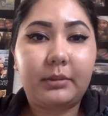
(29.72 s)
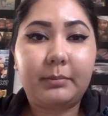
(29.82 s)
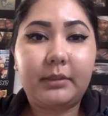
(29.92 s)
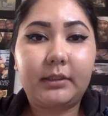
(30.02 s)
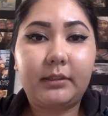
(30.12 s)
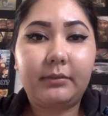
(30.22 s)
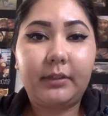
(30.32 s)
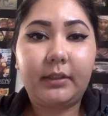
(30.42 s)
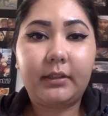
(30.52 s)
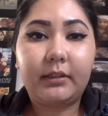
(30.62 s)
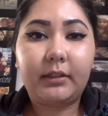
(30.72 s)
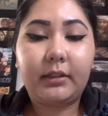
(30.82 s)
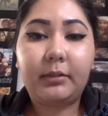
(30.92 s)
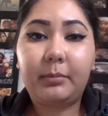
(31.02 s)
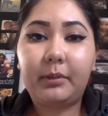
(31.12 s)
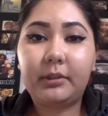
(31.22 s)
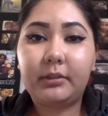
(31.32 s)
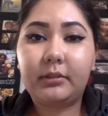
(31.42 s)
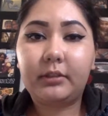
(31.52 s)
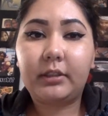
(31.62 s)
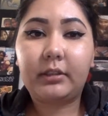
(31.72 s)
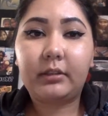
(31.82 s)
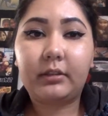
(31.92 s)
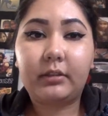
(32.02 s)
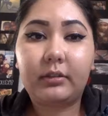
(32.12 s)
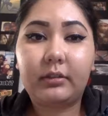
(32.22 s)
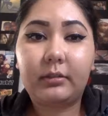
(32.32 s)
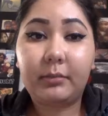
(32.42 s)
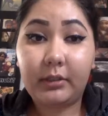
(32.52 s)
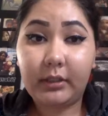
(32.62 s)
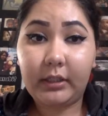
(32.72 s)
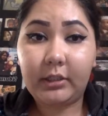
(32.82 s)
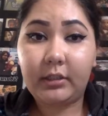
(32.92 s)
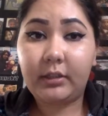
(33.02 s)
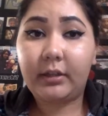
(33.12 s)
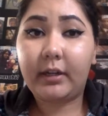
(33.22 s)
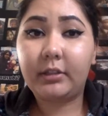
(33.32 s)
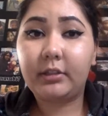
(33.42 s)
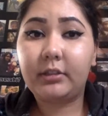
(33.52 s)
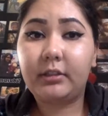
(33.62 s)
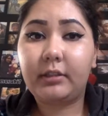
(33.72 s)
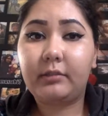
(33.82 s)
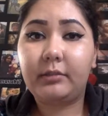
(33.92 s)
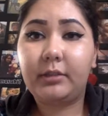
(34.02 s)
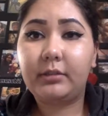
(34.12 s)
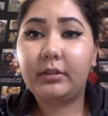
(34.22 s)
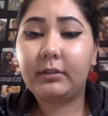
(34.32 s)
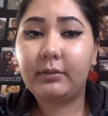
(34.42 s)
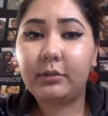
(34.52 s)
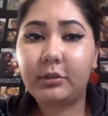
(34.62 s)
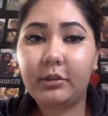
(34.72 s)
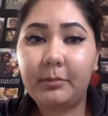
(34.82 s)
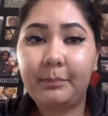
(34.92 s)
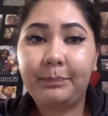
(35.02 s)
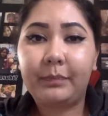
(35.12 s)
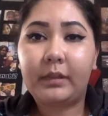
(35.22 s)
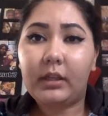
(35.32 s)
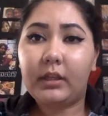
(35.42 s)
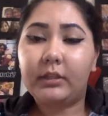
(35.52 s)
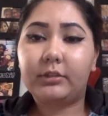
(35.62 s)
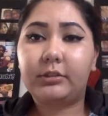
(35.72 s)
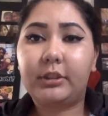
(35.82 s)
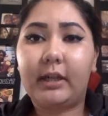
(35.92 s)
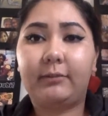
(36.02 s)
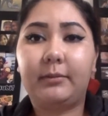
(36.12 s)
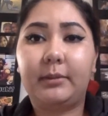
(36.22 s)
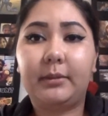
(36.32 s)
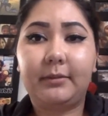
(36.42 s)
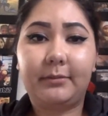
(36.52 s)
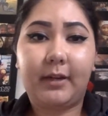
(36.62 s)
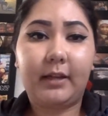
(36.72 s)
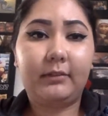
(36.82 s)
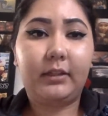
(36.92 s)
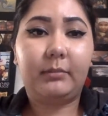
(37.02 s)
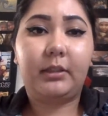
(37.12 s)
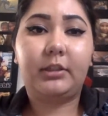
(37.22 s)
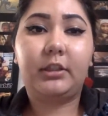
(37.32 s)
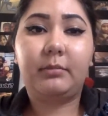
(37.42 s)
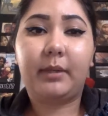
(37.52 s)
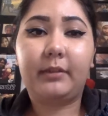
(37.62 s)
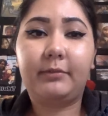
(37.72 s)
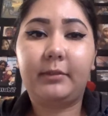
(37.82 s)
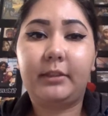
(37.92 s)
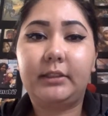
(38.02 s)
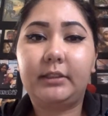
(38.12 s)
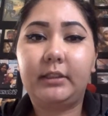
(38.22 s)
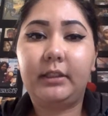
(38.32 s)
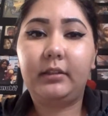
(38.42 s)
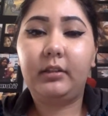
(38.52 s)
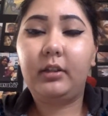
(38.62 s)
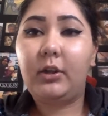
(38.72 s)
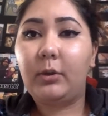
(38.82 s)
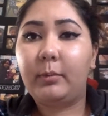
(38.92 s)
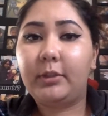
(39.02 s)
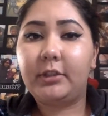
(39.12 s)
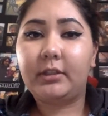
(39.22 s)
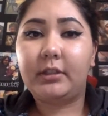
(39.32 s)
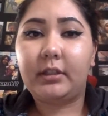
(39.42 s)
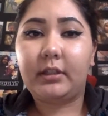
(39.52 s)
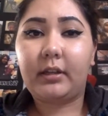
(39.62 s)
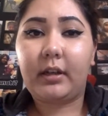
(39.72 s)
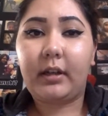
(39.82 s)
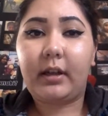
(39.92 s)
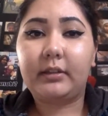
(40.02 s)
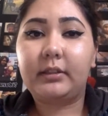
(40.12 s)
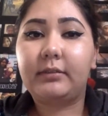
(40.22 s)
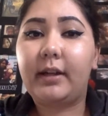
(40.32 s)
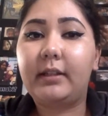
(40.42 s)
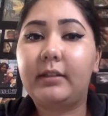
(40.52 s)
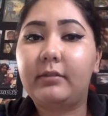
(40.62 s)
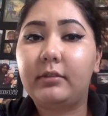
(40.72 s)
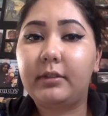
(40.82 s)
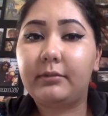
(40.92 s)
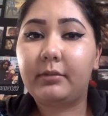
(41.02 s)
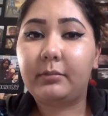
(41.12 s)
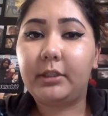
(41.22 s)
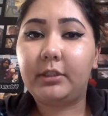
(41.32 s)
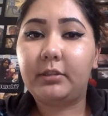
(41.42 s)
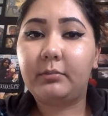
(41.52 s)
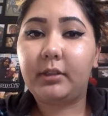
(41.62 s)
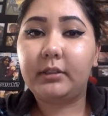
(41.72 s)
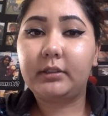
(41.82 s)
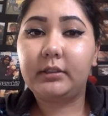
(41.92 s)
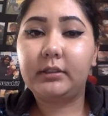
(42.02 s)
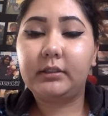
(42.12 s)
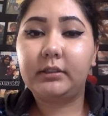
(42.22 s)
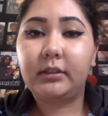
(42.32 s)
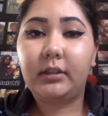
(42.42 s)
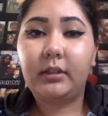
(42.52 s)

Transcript: Specific interpersonal communication interactions I would use in the future. So in chapter 5, they mention mindful listening, which is an active high-level information process.